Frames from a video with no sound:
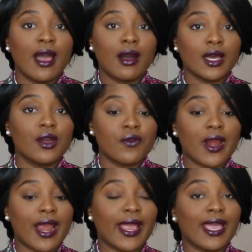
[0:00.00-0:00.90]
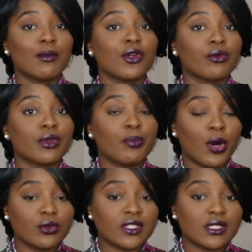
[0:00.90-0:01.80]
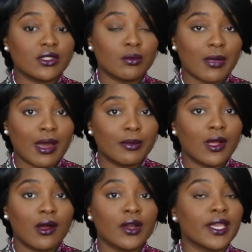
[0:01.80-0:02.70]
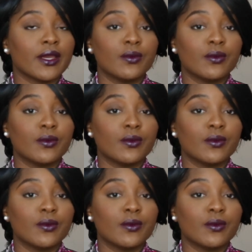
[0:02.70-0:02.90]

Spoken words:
However, I am going to repost it to my blog.